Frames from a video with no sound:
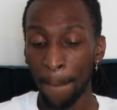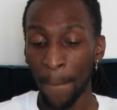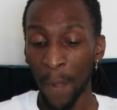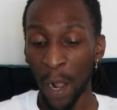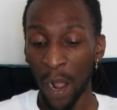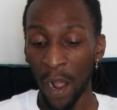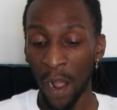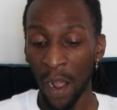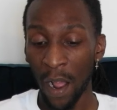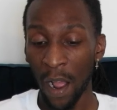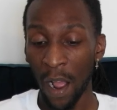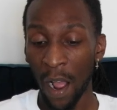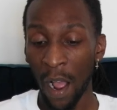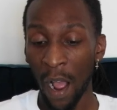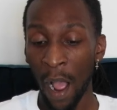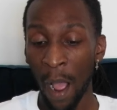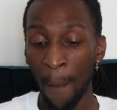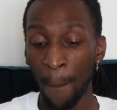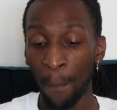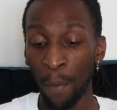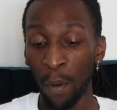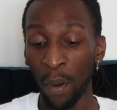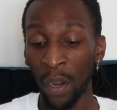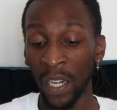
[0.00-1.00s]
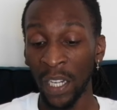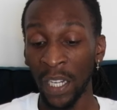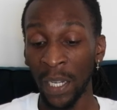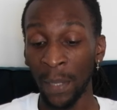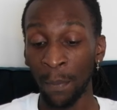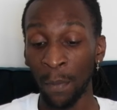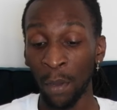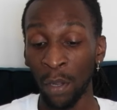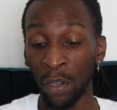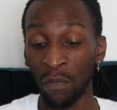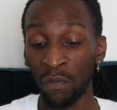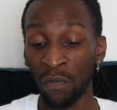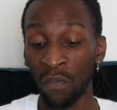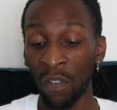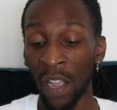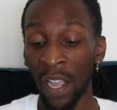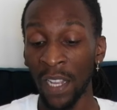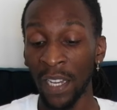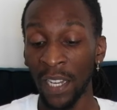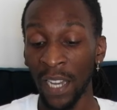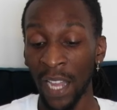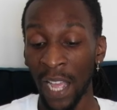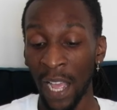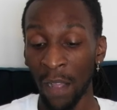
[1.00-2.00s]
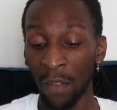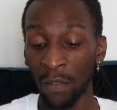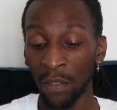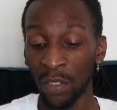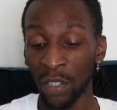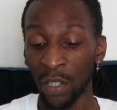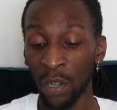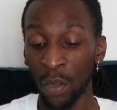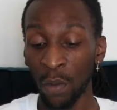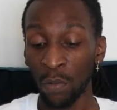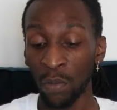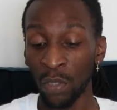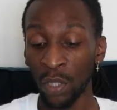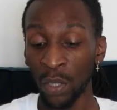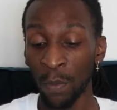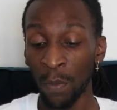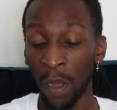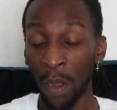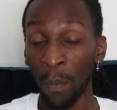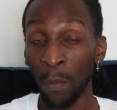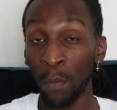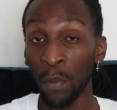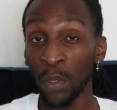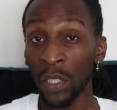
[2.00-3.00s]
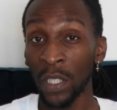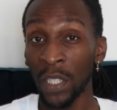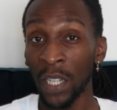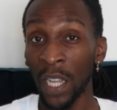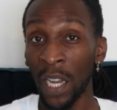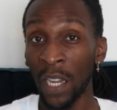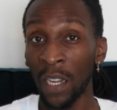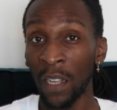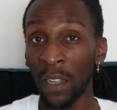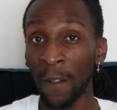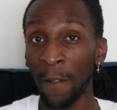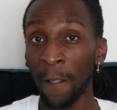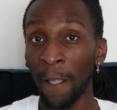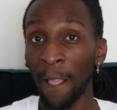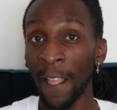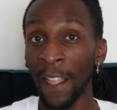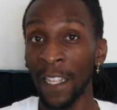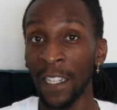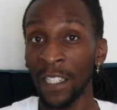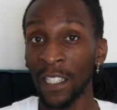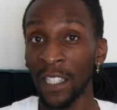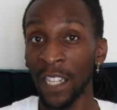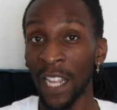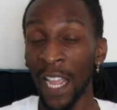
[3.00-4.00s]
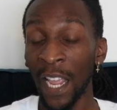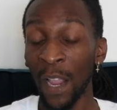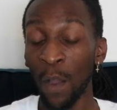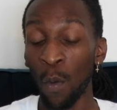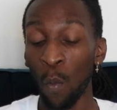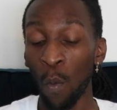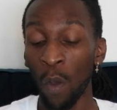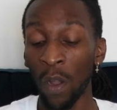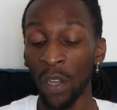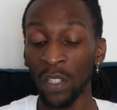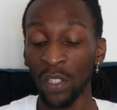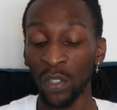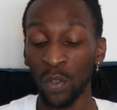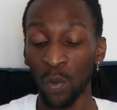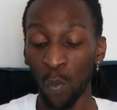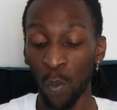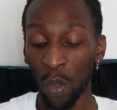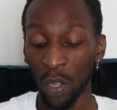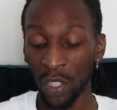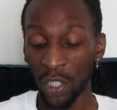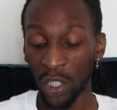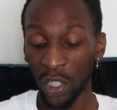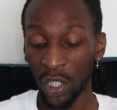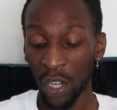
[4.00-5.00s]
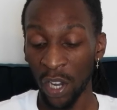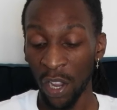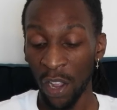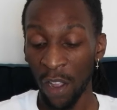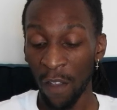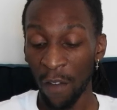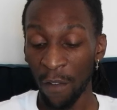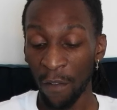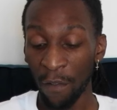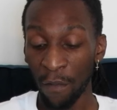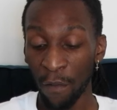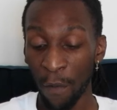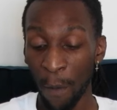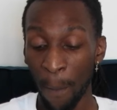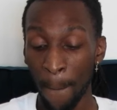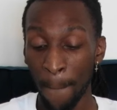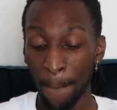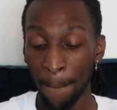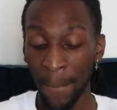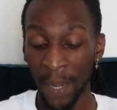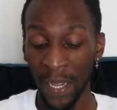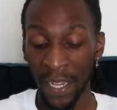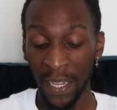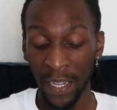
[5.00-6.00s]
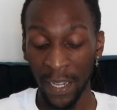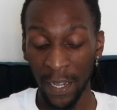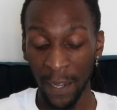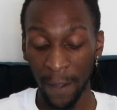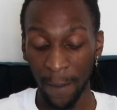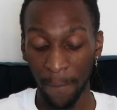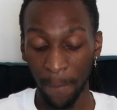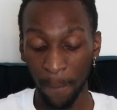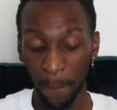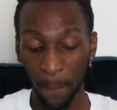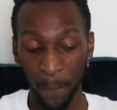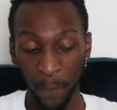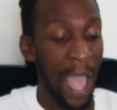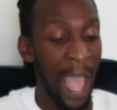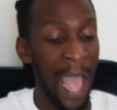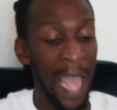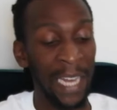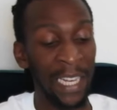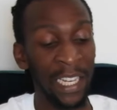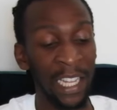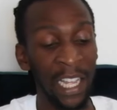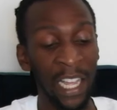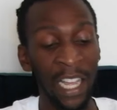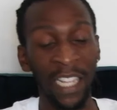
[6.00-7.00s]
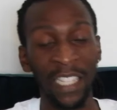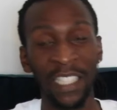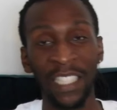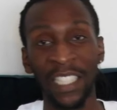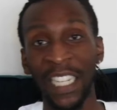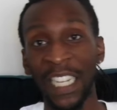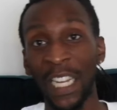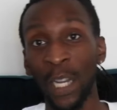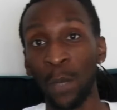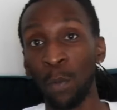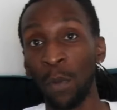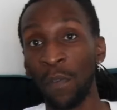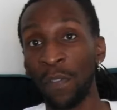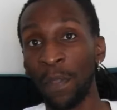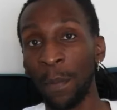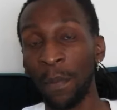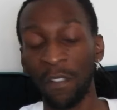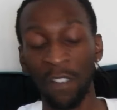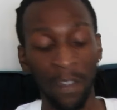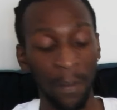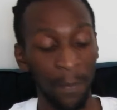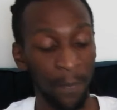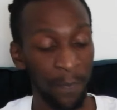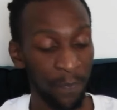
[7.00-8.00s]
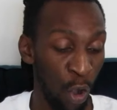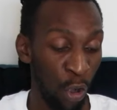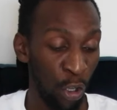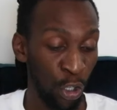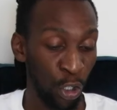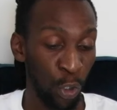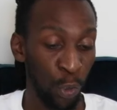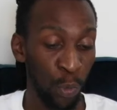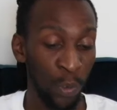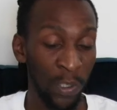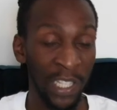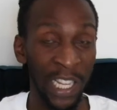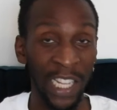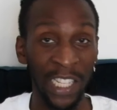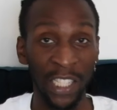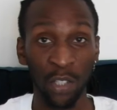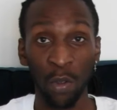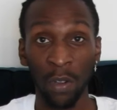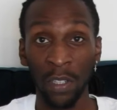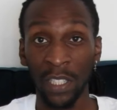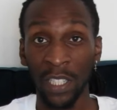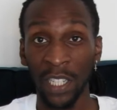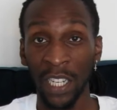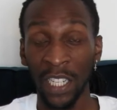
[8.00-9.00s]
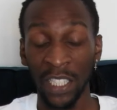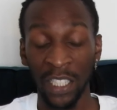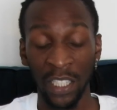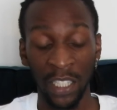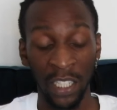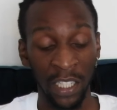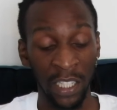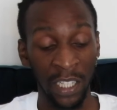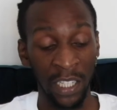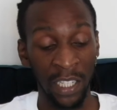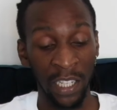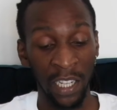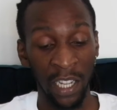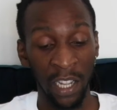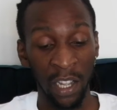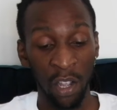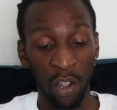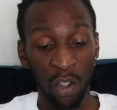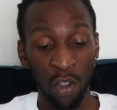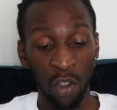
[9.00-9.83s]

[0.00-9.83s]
but I'm putting him on right now. So Jamel Musa is a one to watch from me. And sticking with the Mirror, on news that's not internationally